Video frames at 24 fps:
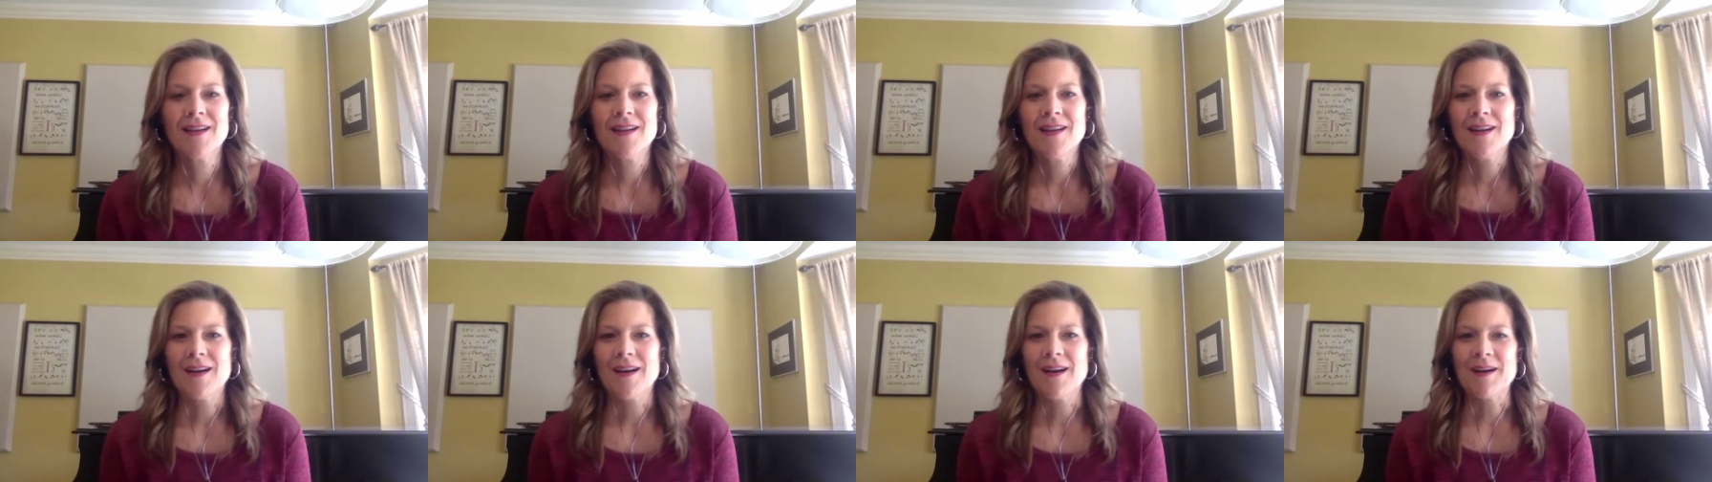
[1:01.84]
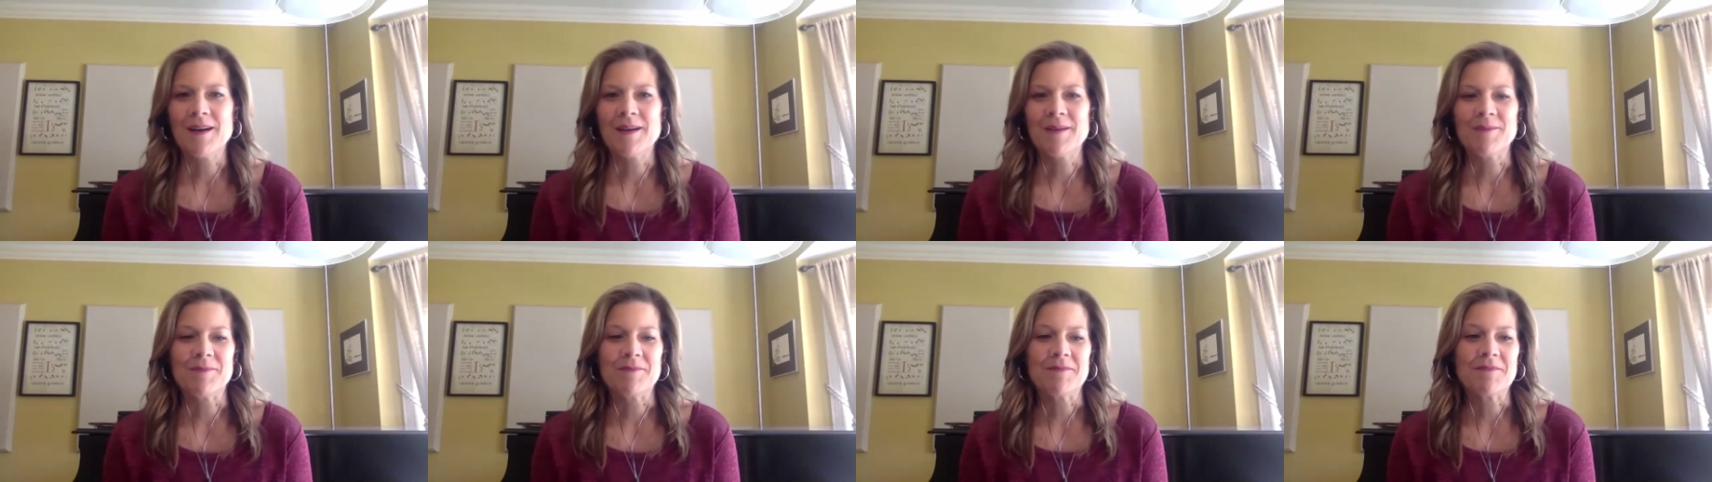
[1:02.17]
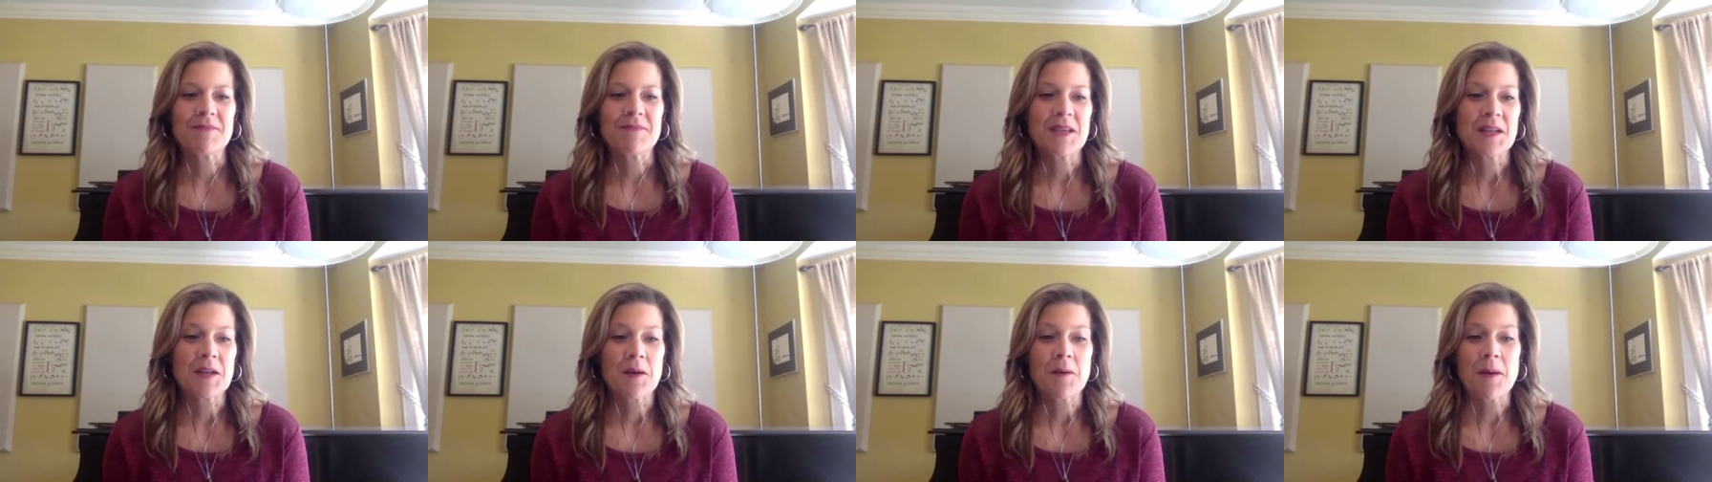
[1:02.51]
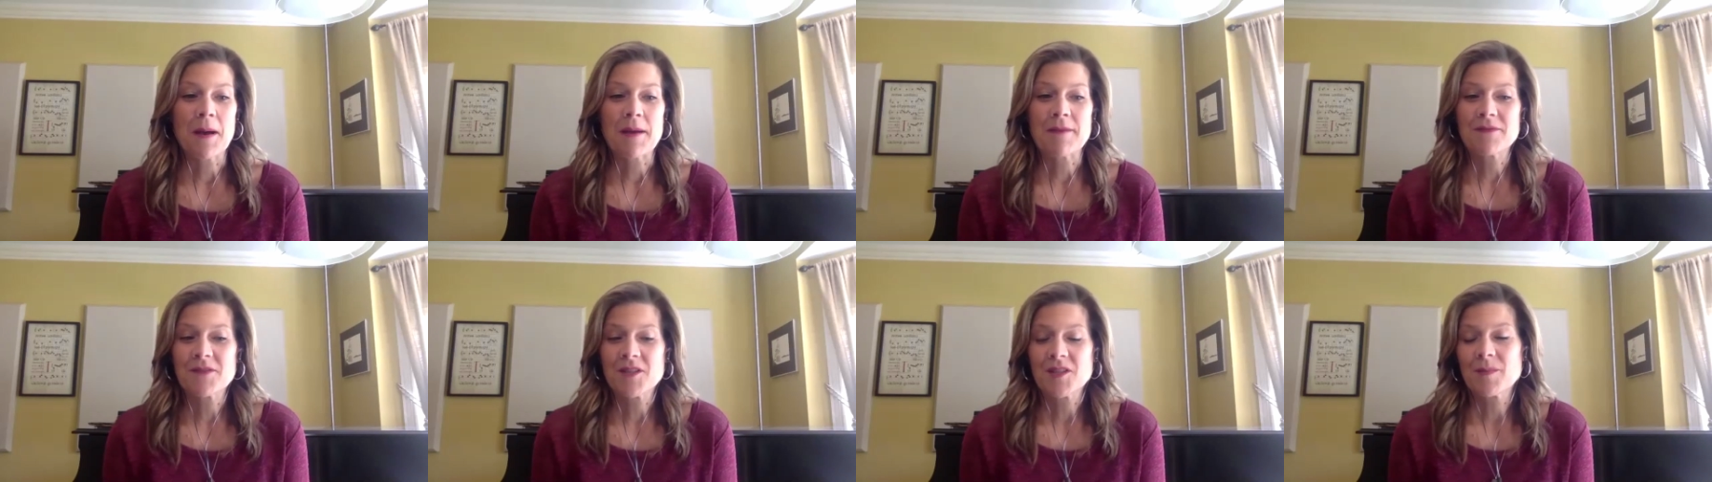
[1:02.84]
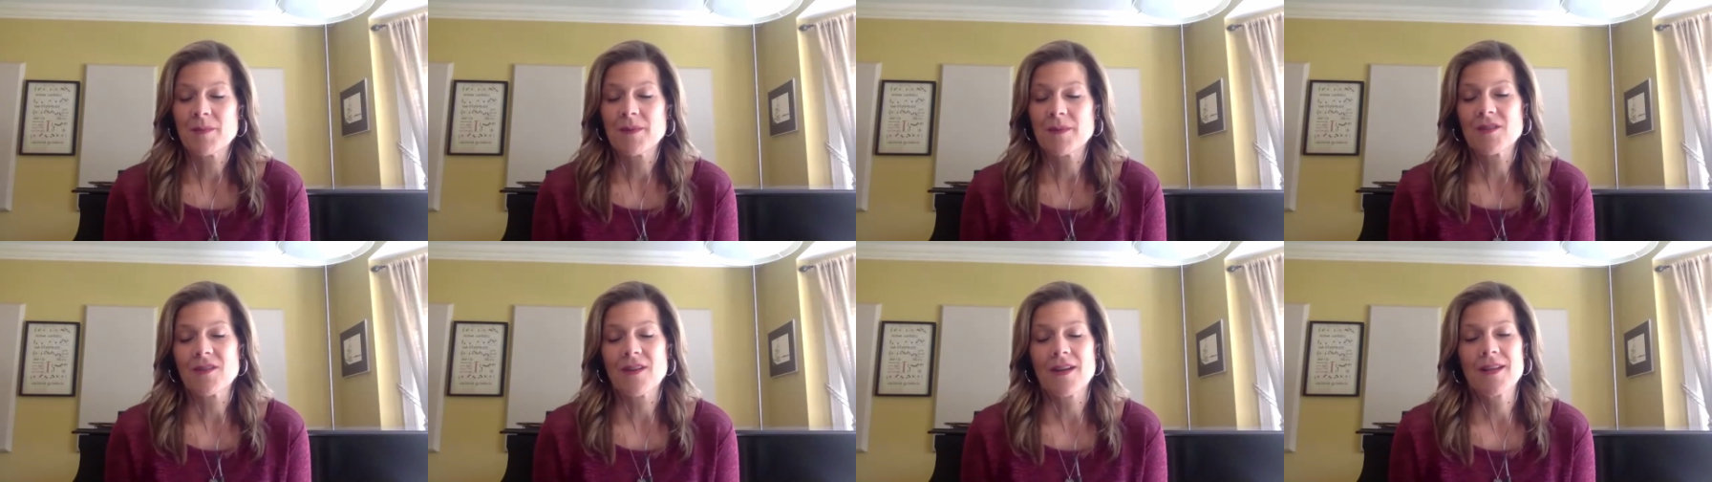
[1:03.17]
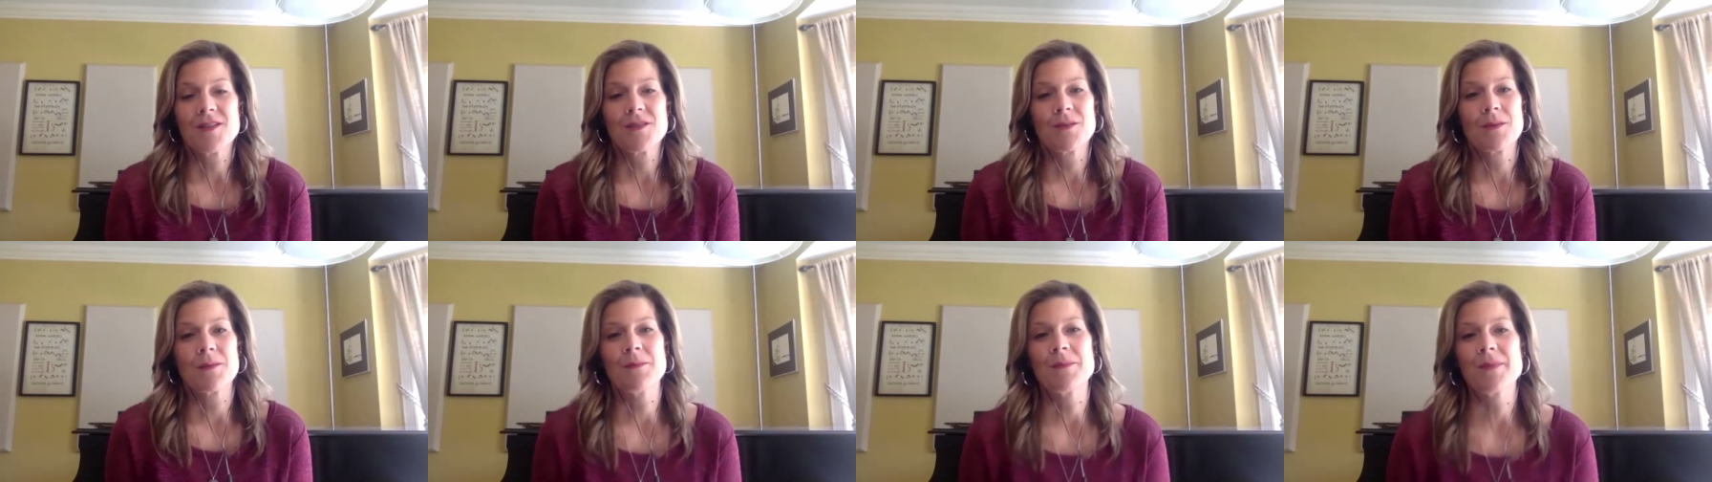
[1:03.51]
I've just been trying
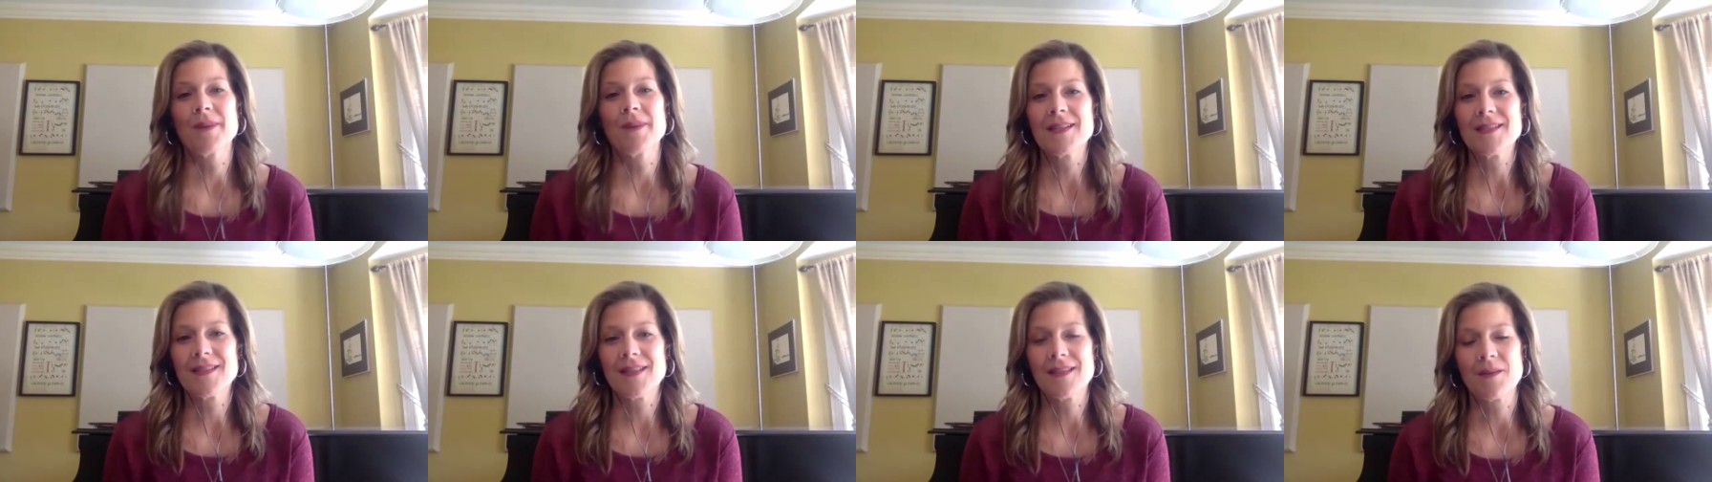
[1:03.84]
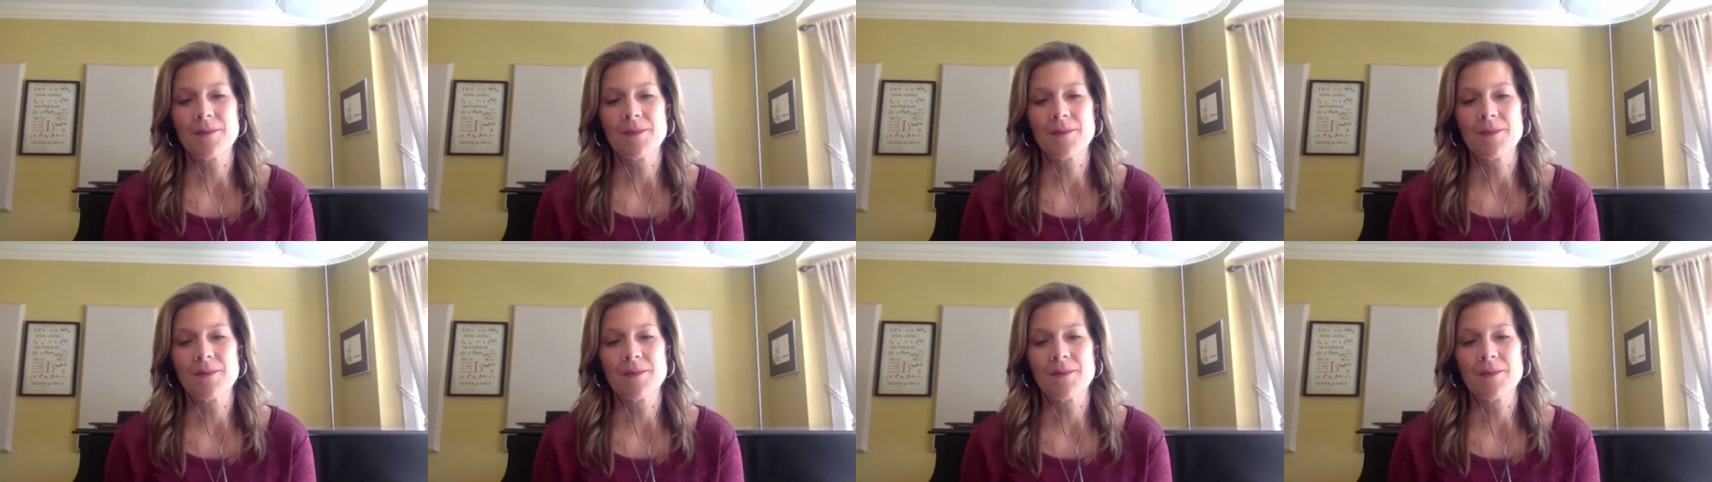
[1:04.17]
to embrace it